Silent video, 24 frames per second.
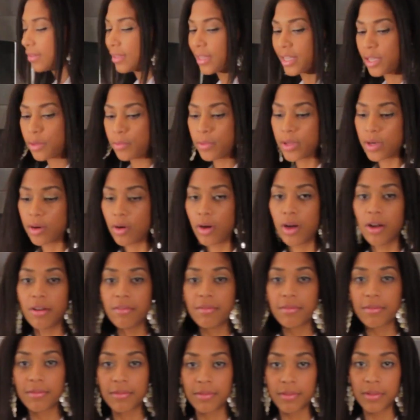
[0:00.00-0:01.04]
liquid
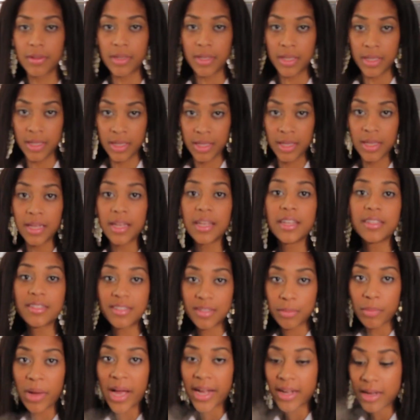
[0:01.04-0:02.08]
off
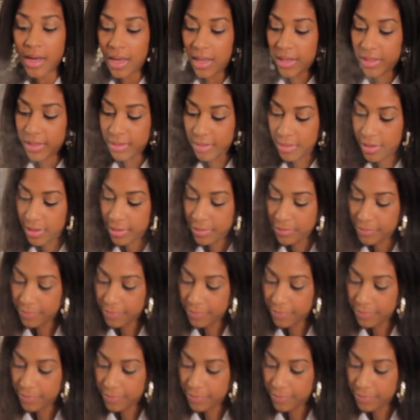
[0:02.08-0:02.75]
into my colander.